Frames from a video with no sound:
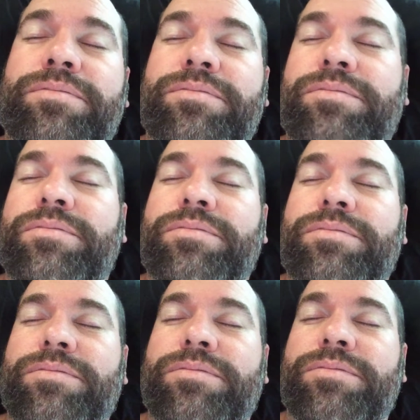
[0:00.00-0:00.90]
People,
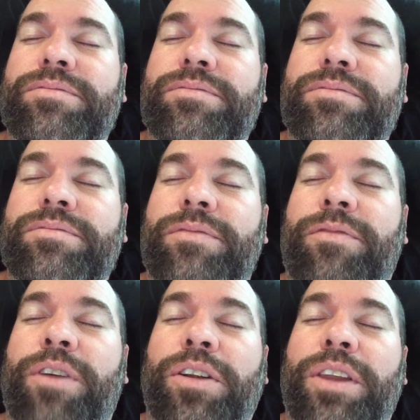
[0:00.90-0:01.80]
need,
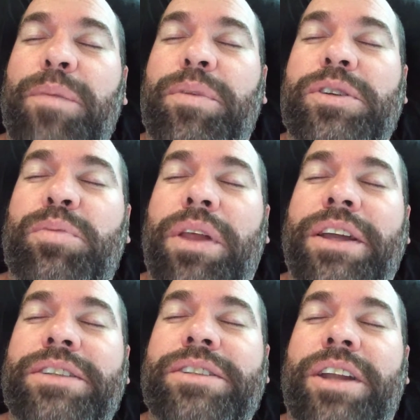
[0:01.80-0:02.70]
Vern Leaper's
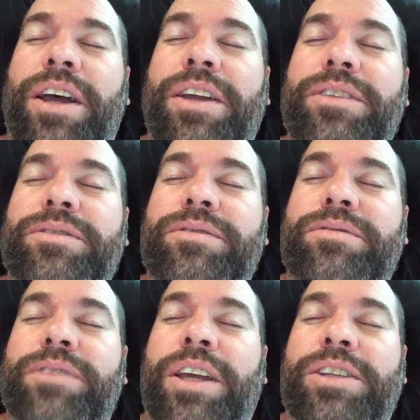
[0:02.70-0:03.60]
playing tonight
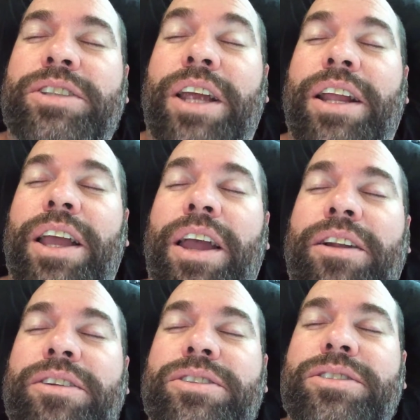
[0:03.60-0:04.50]
at Shady
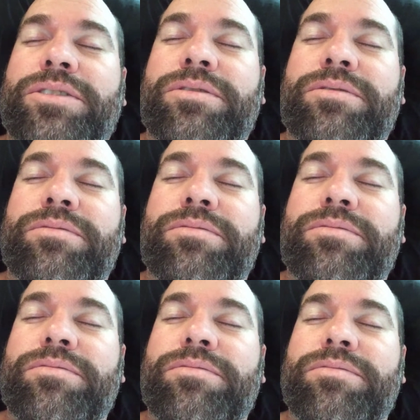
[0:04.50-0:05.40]
Gators.
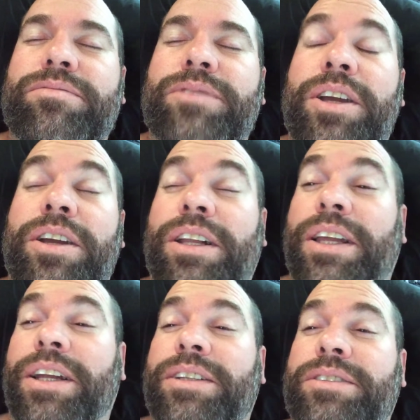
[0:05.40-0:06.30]
Approaching,
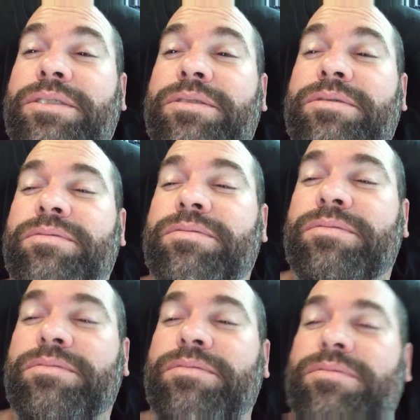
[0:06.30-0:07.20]
Angelina.
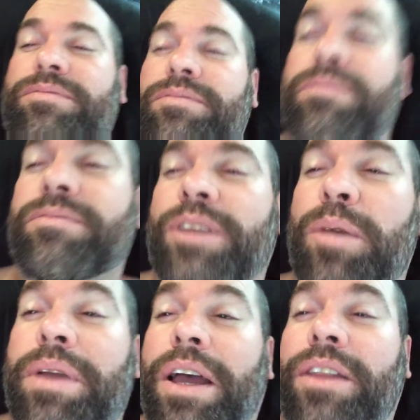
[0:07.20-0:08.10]
I'll
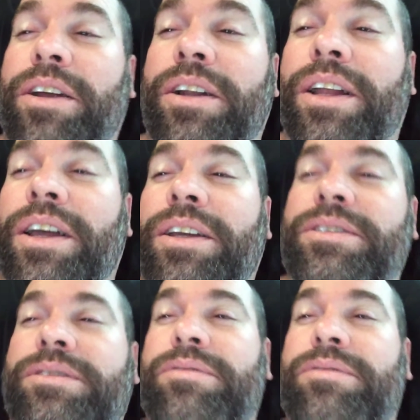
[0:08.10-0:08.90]
be out there tonight.